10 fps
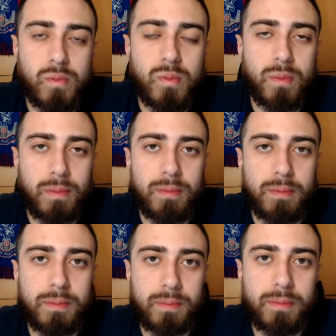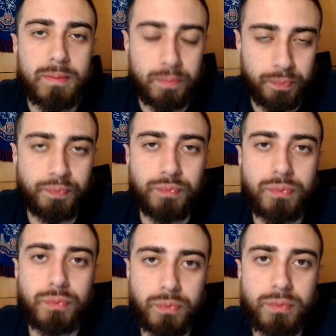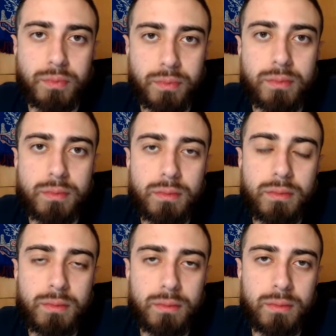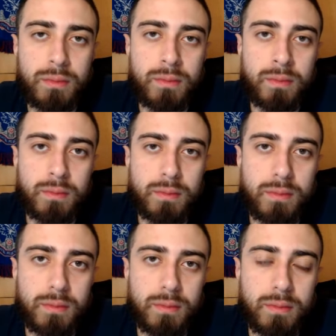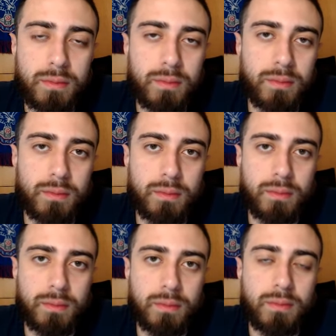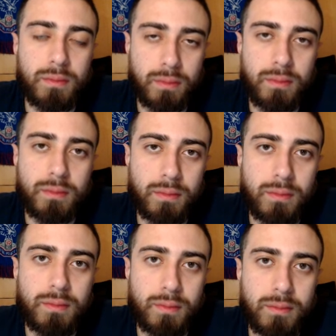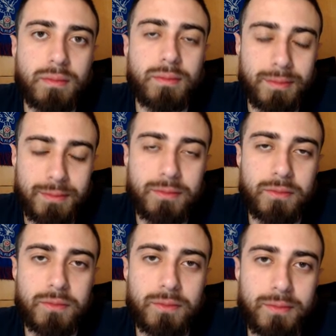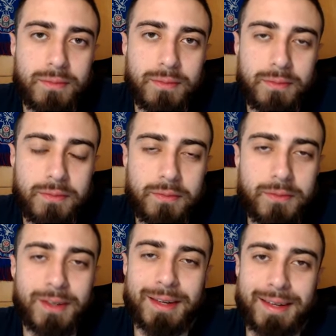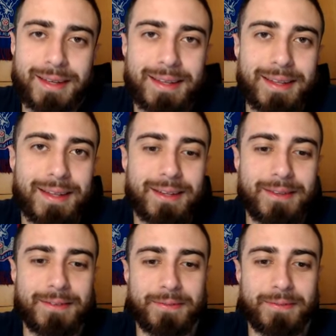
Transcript: No words are spoken by the person on screen.